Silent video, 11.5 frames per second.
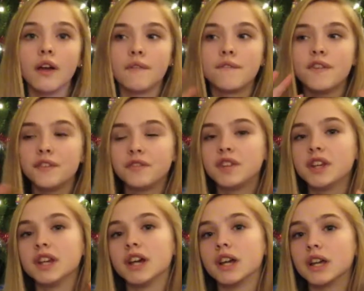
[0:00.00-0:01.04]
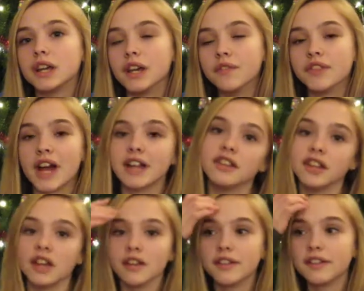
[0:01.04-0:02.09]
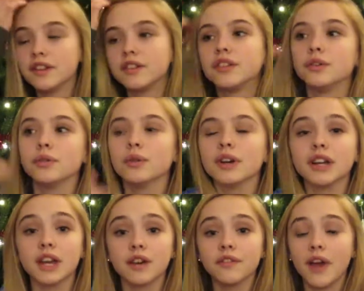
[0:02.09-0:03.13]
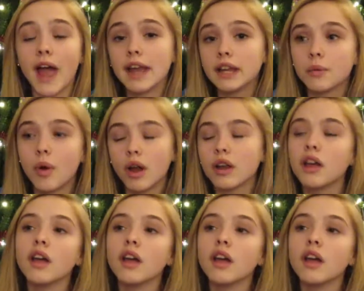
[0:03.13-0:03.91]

50 gift ideas to give anyone.